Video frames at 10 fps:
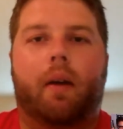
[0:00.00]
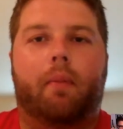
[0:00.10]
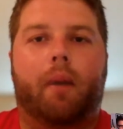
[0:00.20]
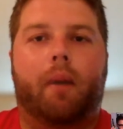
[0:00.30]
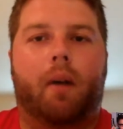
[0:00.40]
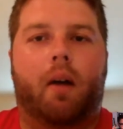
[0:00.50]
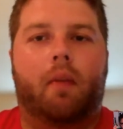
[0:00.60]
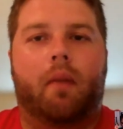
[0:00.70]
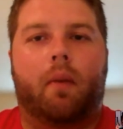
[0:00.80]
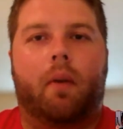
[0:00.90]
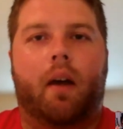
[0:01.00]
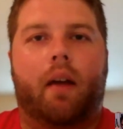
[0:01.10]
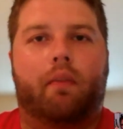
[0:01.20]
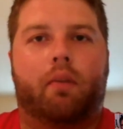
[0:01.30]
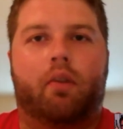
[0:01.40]
my mom and my
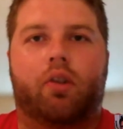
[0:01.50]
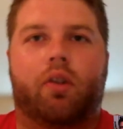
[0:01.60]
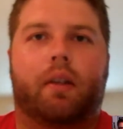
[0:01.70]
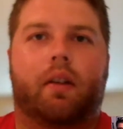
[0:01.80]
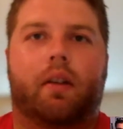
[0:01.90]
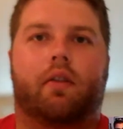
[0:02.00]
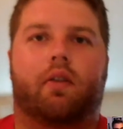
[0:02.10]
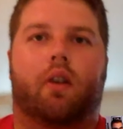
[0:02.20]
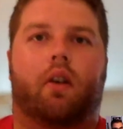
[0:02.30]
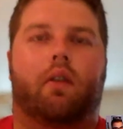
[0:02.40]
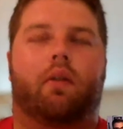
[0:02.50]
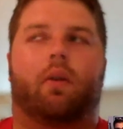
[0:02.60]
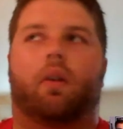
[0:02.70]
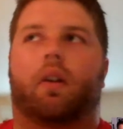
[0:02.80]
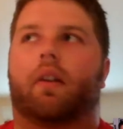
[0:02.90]
wife pushing me to just go
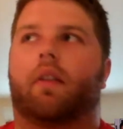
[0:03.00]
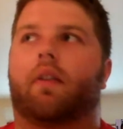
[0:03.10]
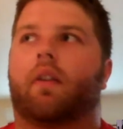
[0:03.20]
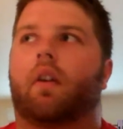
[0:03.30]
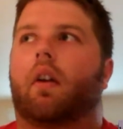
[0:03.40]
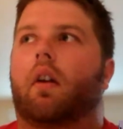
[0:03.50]
for it because